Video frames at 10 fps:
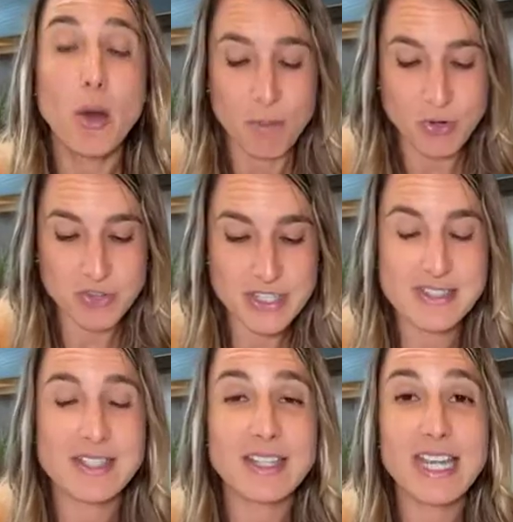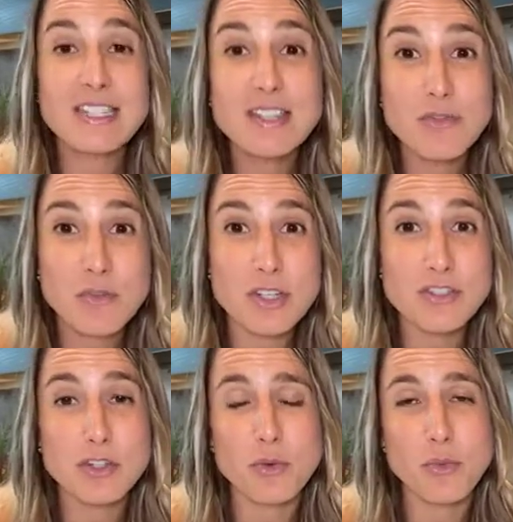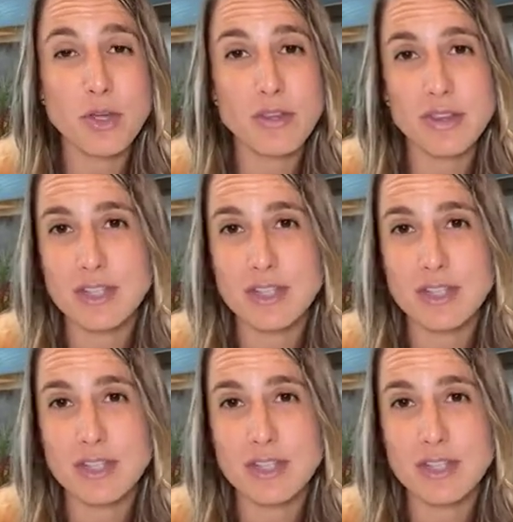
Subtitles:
put this into the freezer with